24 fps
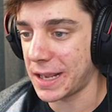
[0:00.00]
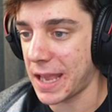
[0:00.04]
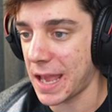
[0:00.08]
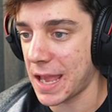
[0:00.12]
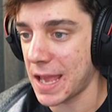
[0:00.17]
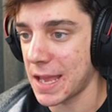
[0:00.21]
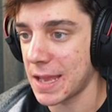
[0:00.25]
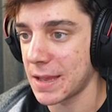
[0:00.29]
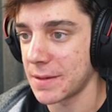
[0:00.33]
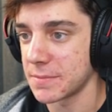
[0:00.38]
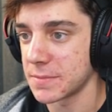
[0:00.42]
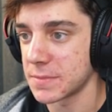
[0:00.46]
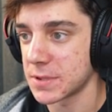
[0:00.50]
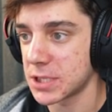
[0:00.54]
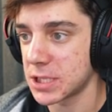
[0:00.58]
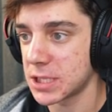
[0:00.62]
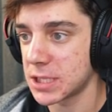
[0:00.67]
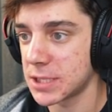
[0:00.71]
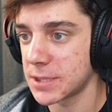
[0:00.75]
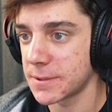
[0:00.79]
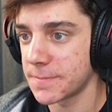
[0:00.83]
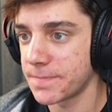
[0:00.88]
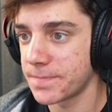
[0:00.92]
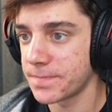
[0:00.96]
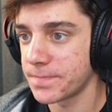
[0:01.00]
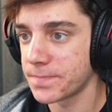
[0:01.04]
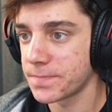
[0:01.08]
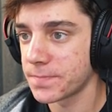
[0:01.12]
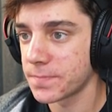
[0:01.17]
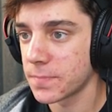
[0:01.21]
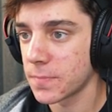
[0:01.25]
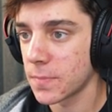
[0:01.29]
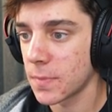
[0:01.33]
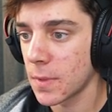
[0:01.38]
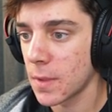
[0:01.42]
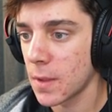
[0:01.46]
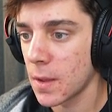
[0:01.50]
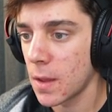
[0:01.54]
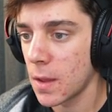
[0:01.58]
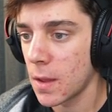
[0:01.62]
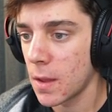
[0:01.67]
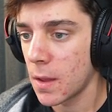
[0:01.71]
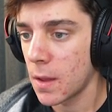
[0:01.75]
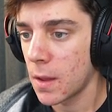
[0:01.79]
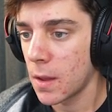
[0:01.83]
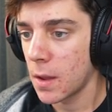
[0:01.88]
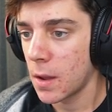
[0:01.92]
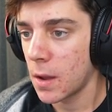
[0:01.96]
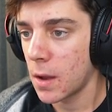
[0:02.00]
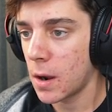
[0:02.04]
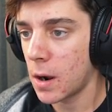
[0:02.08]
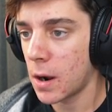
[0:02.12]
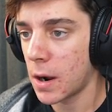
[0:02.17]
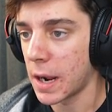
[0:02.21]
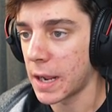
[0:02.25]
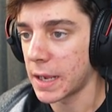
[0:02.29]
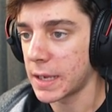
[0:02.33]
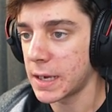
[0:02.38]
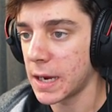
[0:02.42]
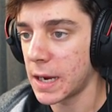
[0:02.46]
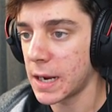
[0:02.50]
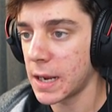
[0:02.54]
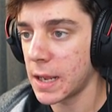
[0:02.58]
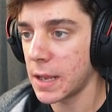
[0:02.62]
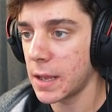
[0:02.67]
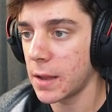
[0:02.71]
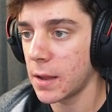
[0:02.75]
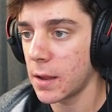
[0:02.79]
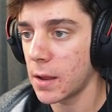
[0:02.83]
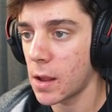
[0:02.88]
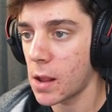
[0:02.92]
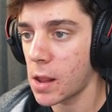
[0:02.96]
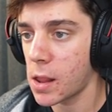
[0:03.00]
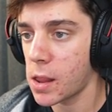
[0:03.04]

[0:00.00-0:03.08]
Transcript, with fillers: games. Alright, gotta...